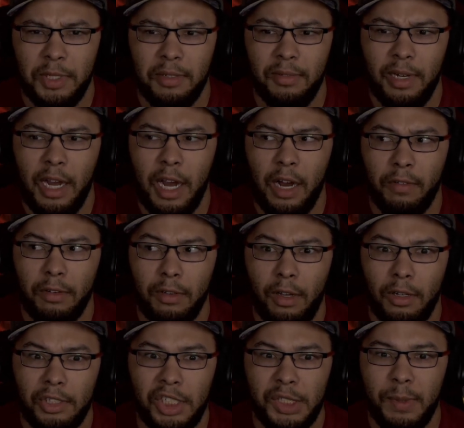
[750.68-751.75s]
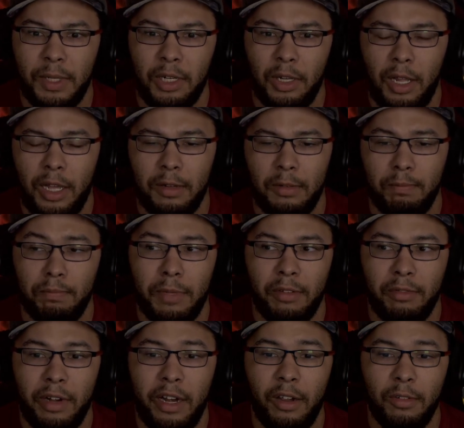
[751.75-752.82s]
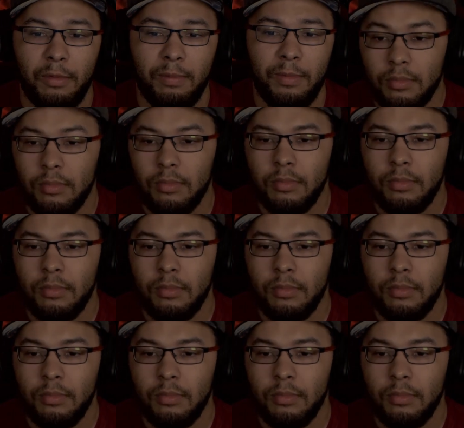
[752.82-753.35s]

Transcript: however long she's been lot been around. Cry Come